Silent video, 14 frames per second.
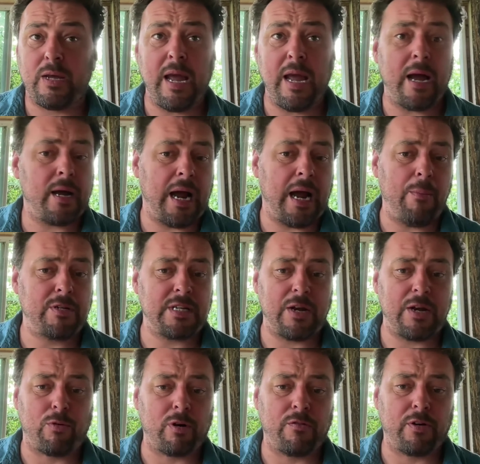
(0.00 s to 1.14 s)
yeah, I would say
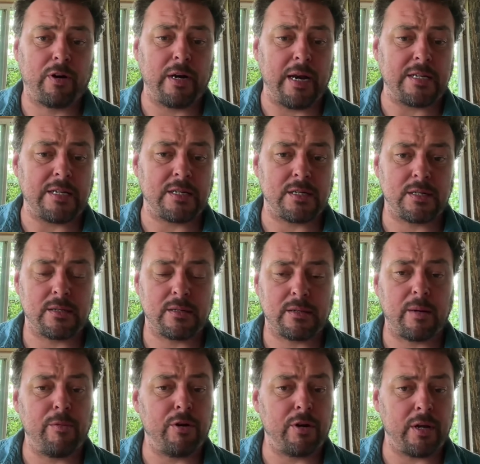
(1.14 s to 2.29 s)
we're a very nascent
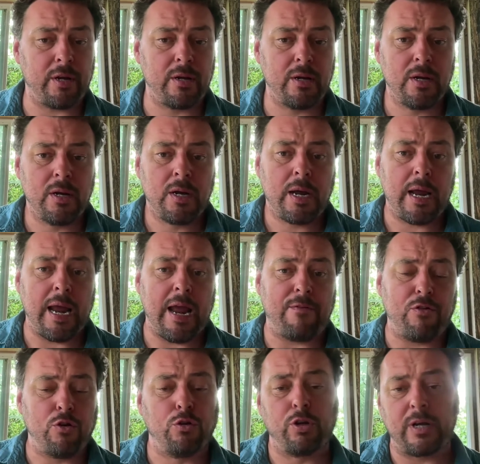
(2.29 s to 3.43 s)
community.
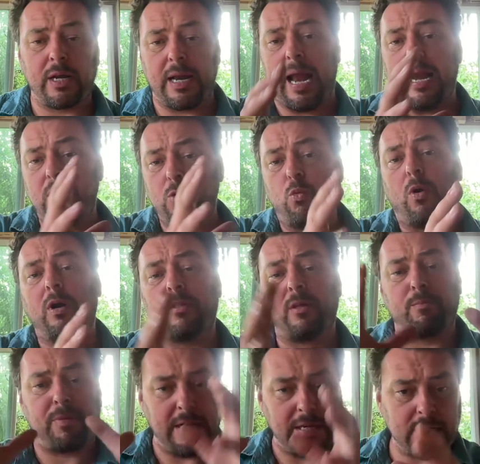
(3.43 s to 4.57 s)
If you look at any one of the
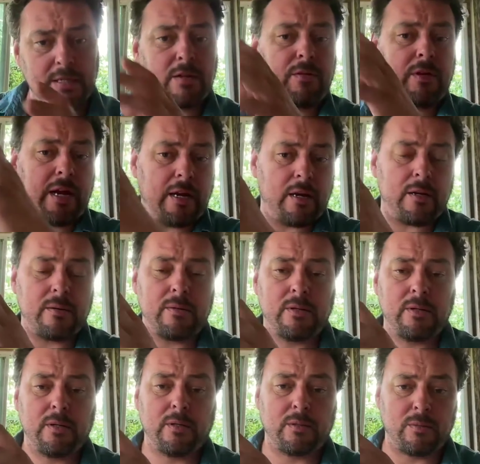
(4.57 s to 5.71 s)
pieces of the data,
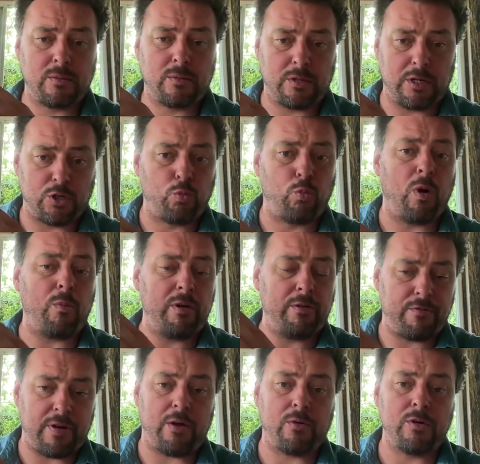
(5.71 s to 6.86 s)
does what we
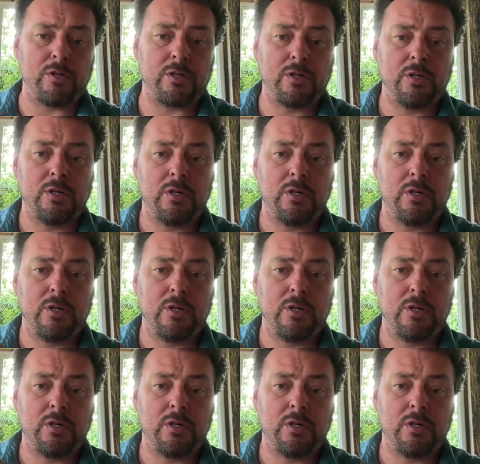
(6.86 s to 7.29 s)
found